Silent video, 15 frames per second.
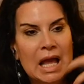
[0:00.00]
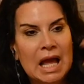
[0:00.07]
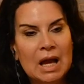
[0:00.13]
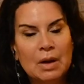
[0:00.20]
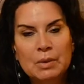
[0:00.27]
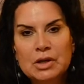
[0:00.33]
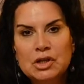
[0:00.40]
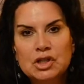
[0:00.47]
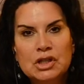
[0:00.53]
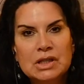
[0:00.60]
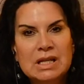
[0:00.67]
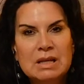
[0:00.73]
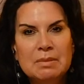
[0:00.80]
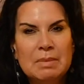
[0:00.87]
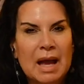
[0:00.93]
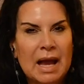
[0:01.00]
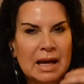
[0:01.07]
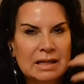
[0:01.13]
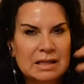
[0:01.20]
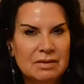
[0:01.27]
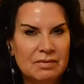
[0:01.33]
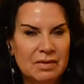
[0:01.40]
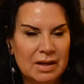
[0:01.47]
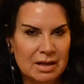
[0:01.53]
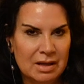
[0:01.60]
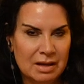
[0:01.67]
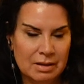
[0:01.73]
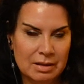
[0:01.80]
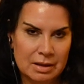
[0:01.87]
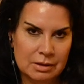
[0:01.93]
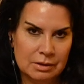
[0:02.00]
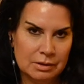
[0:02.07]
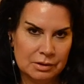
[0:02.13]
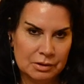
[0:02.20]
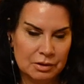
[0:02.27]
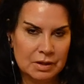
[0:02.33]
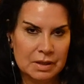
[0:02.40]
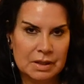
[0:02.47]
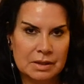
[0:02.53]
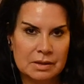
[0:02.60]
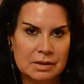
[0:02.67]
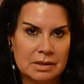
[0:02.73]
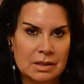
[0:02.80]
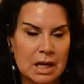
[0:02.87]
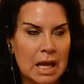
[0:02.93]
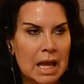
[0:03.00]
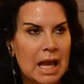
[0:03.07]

and we just keep activating these circuits.